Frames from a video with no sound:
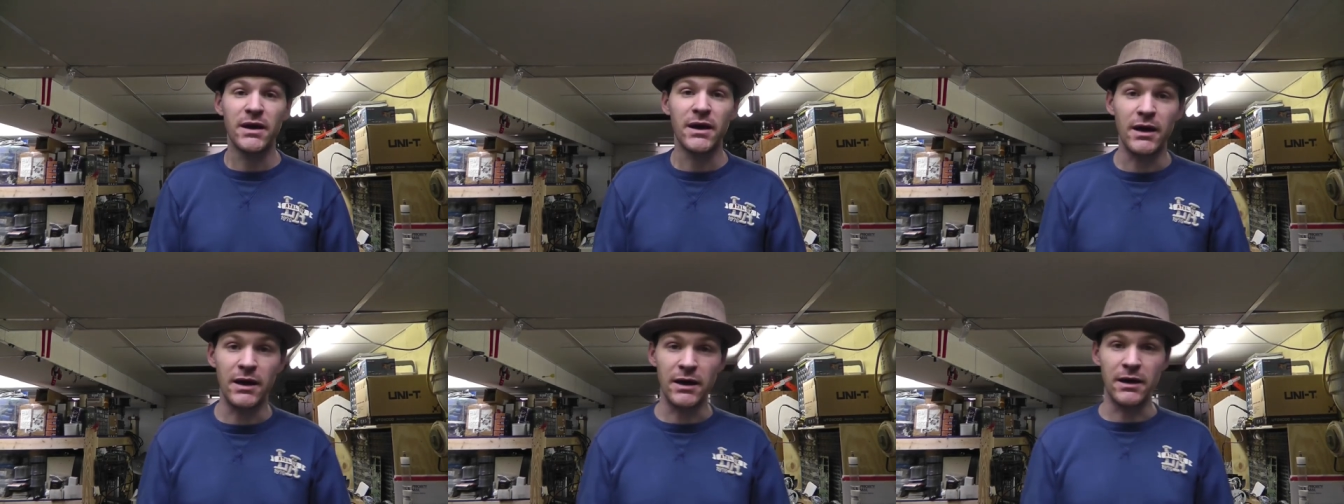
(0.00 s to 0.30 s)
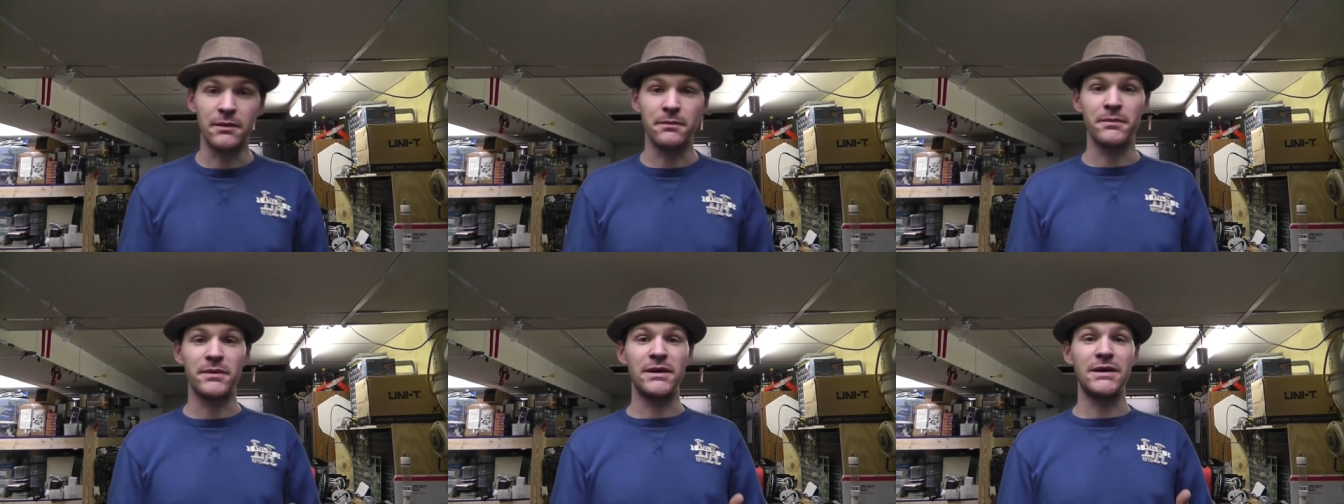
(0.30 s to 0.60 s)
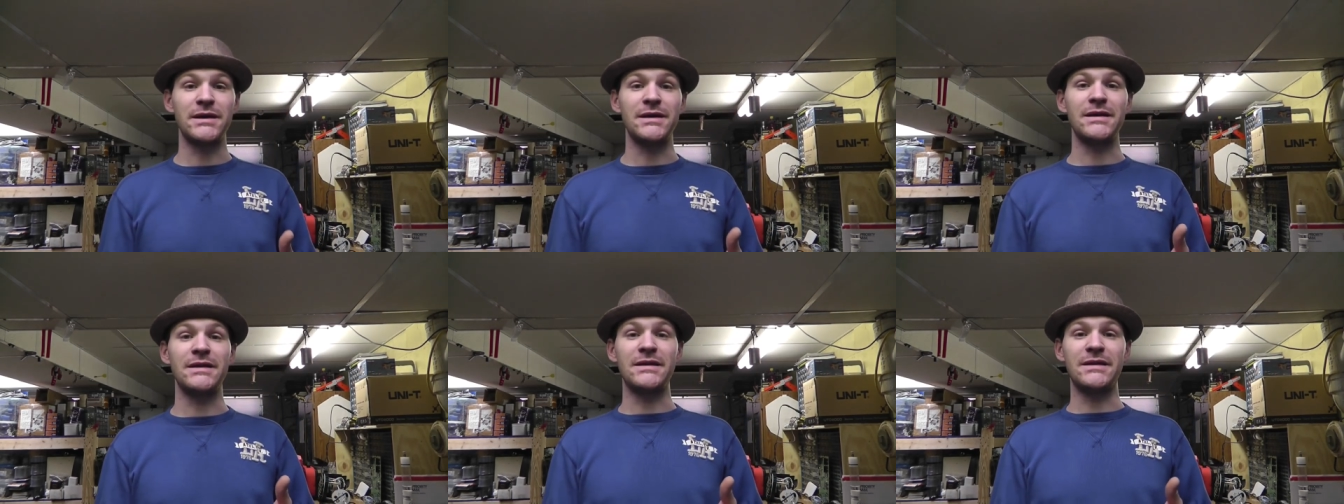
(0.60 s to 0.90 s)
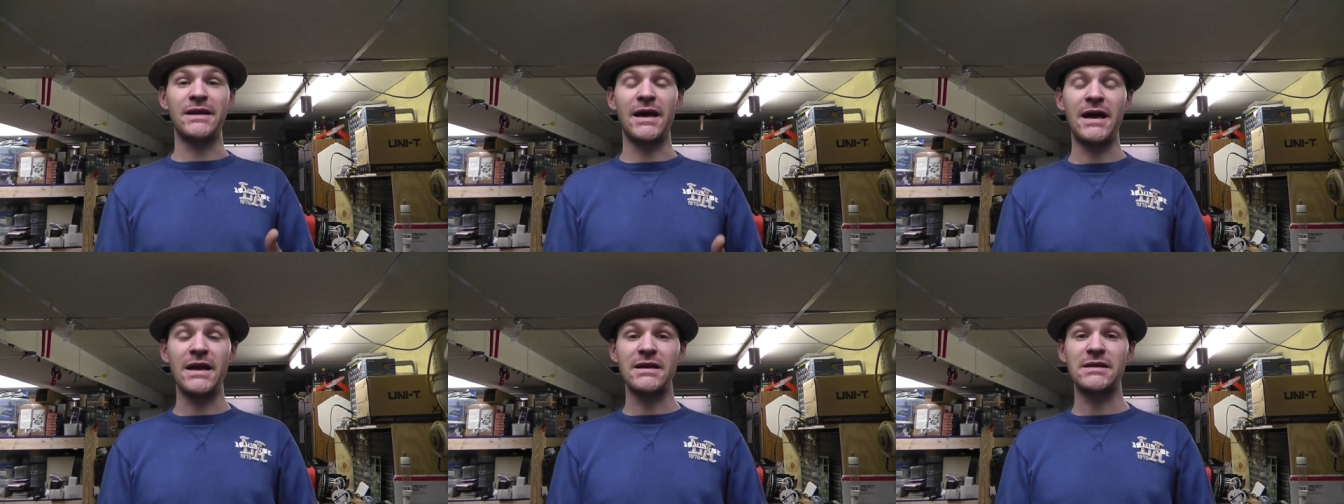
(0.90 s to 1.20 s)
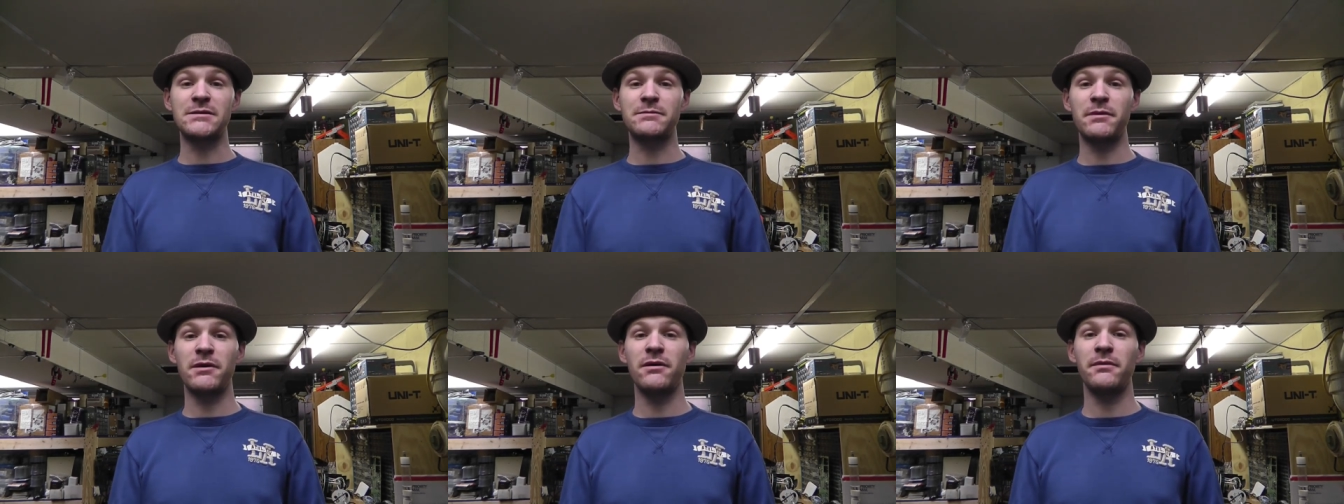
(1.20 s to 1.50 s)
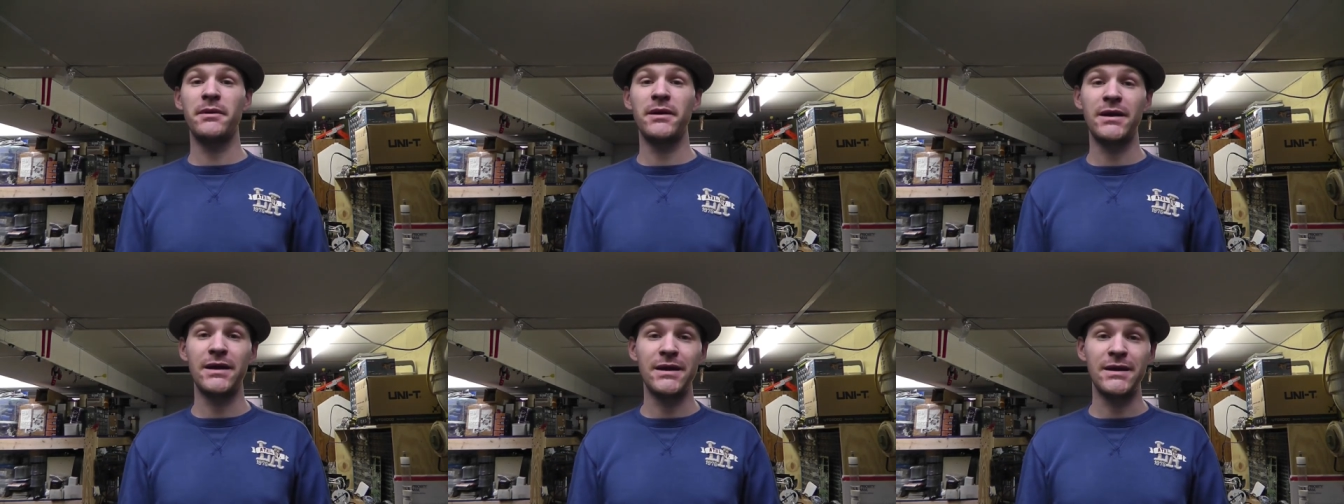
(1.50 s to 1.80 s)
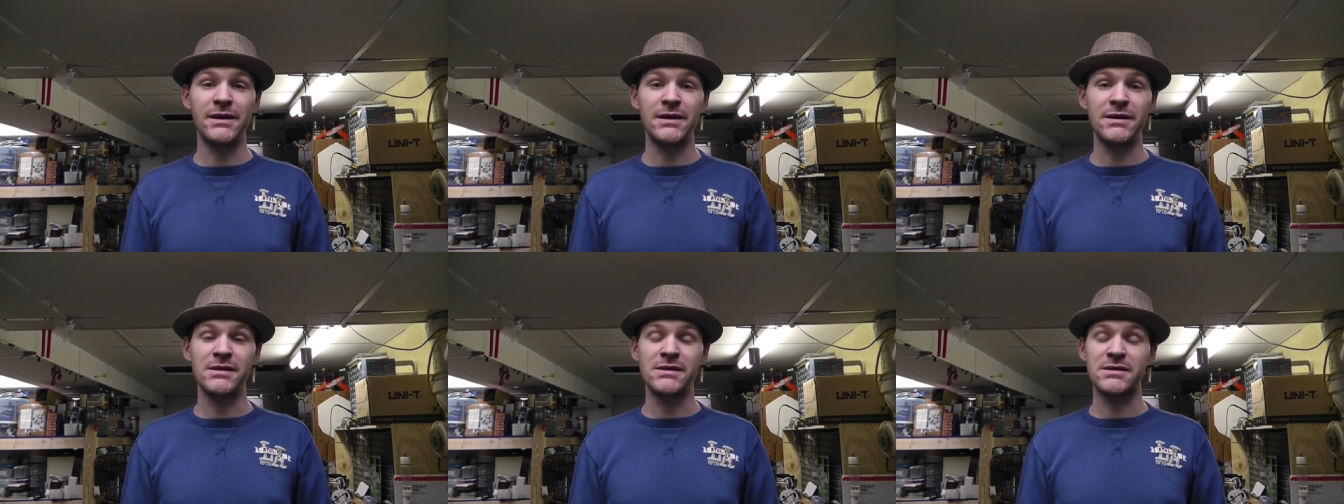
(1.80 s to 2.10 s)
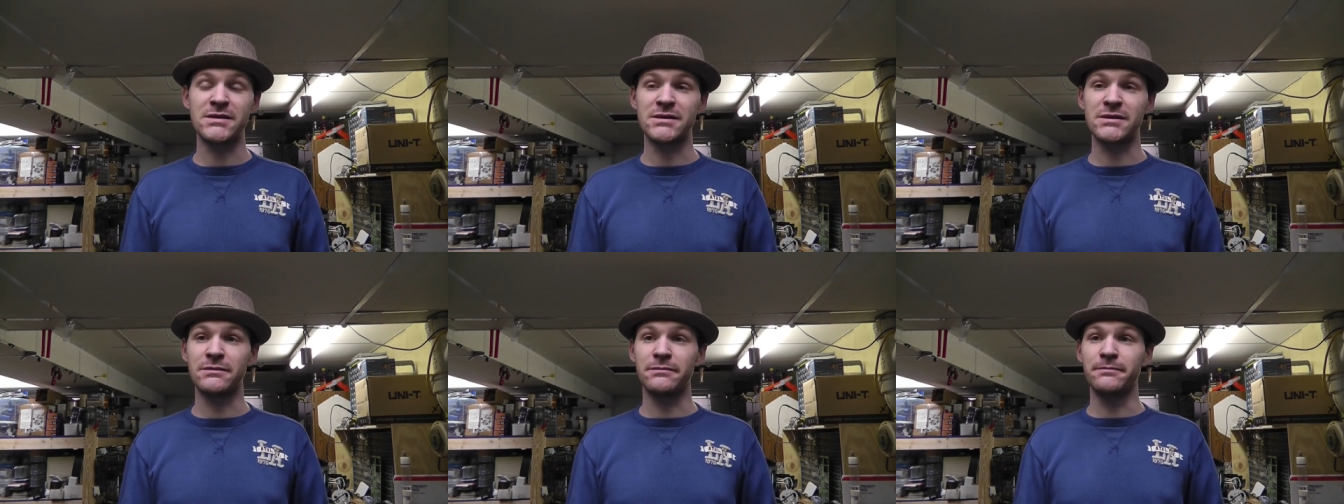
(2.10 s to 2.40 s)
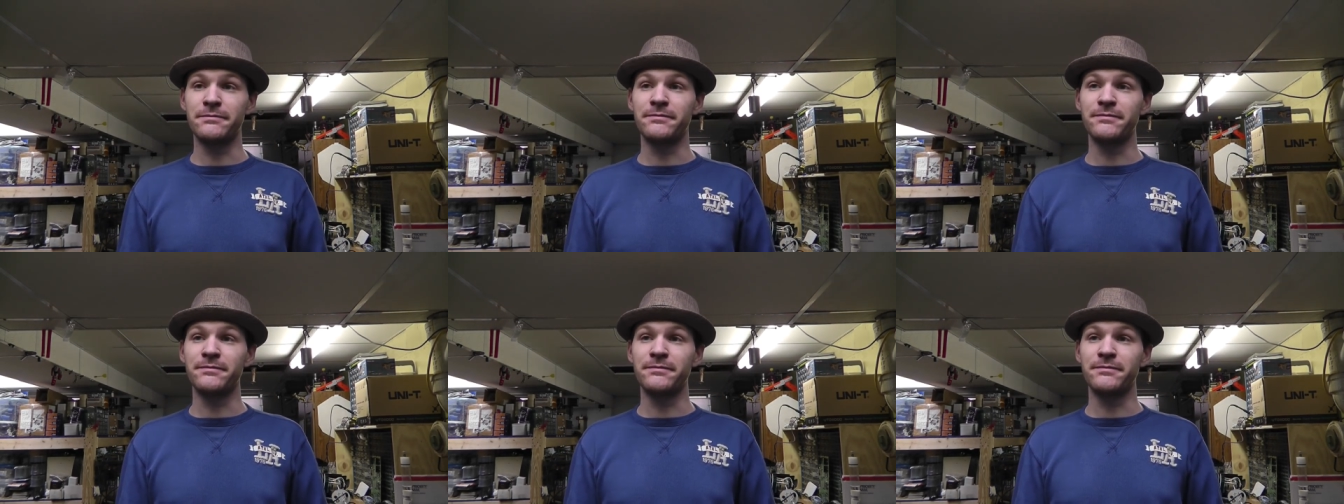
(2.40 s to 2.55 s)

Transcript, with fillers: um, that experiment is